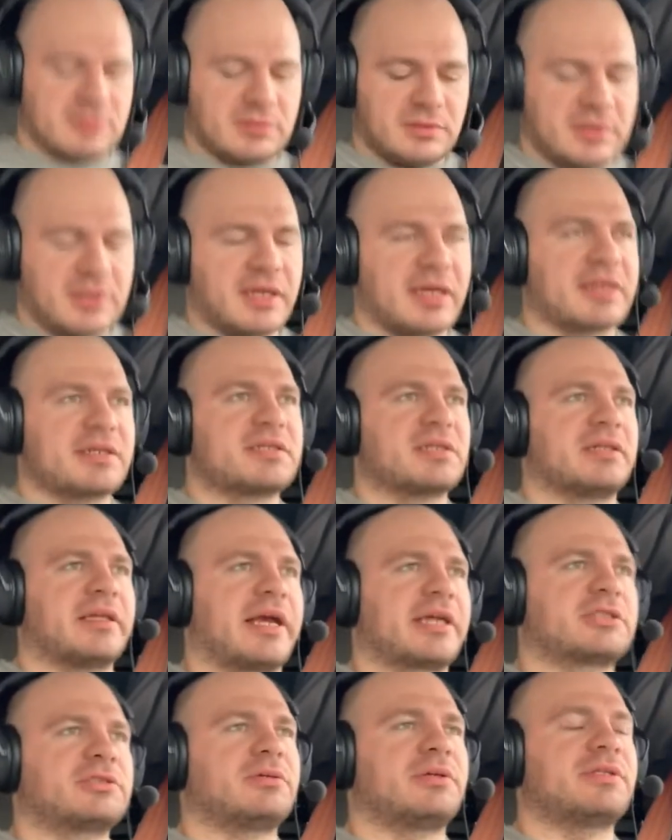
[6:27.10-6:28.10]

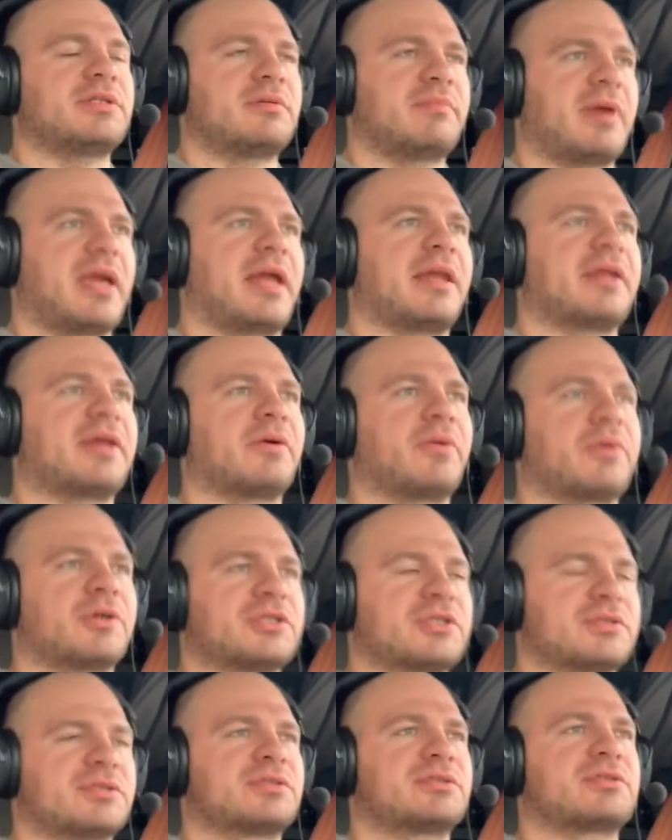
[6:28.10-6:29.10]
intellectually demanding or
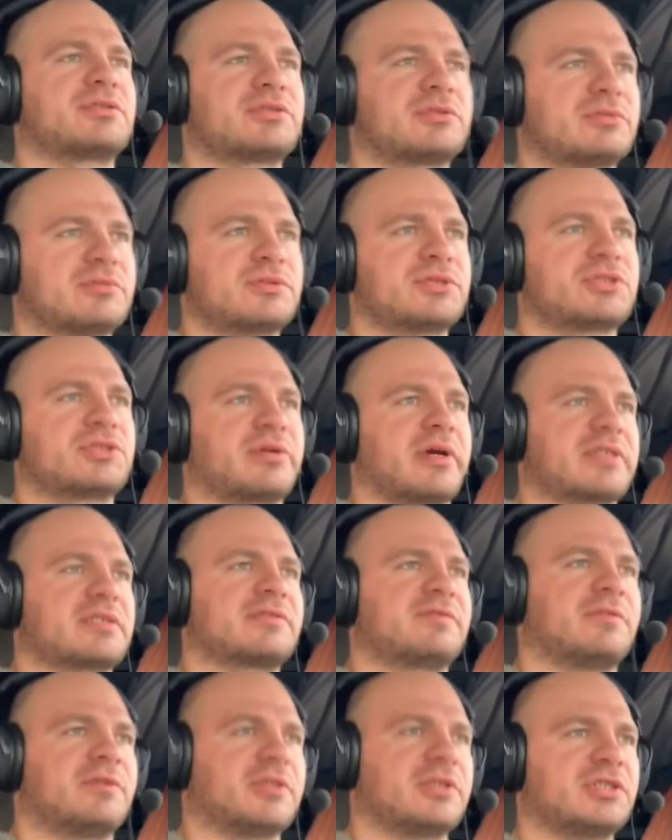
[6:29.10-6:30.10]
just
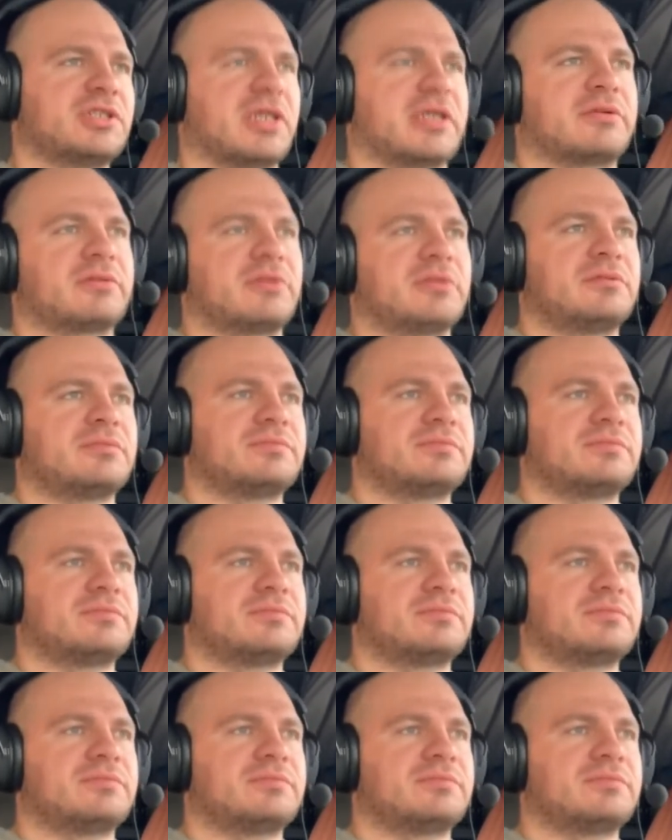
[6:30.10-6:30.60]
stressful in general.